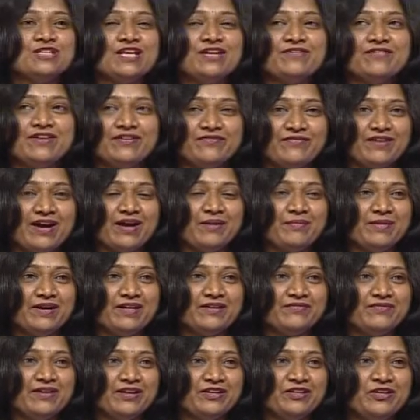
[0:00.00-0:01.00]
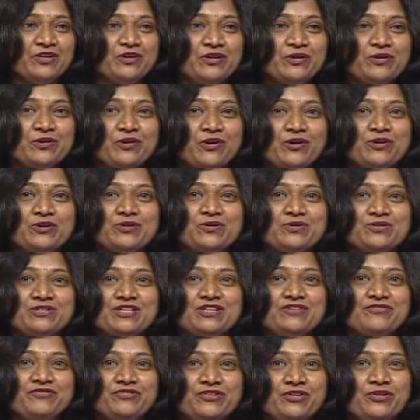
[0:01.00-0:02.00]
save environment. When you are not
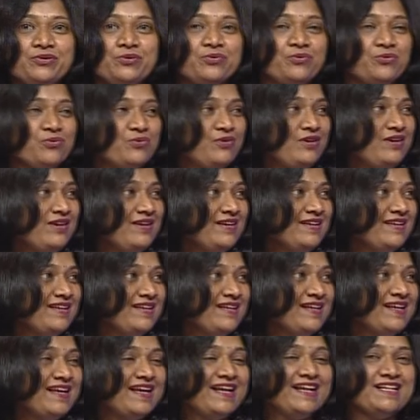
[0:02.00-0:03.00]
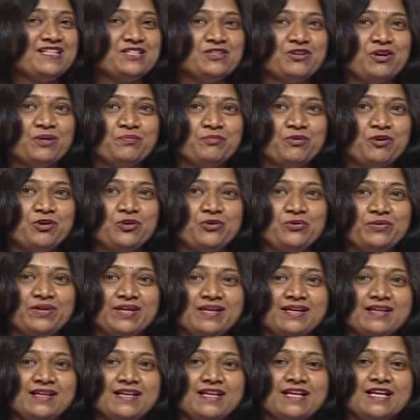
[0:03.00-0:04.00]
using fuel, it's not
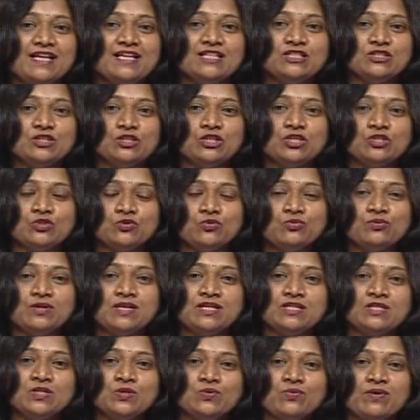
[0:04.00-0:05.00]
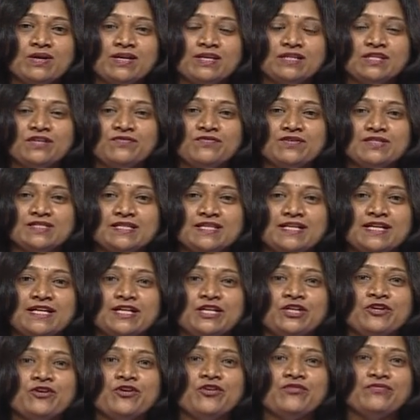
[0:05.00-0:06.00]
polluting. So the students who are in the
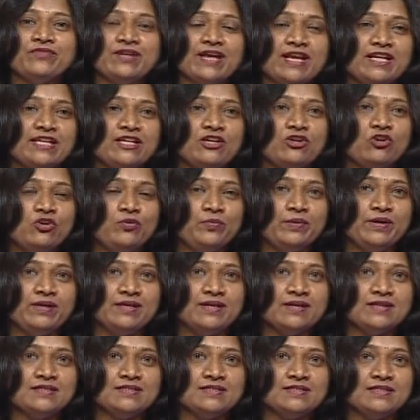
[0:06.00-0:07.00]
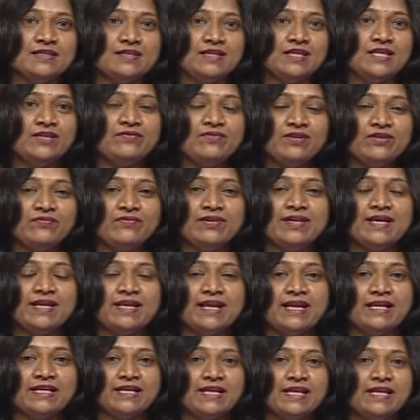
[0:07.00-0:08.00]
vicinity of 10 kilometers, even we are
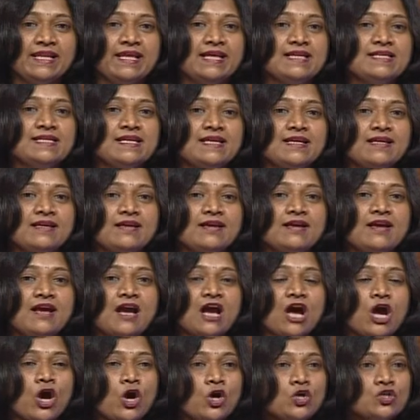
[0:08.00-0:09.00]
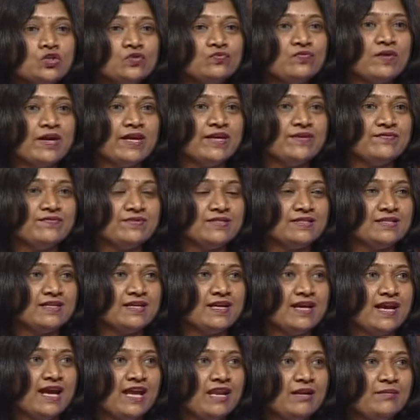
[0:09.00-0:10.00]
encouraging housewives
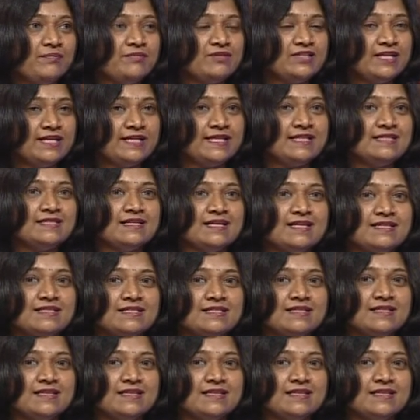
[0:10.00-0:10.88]
and citizens,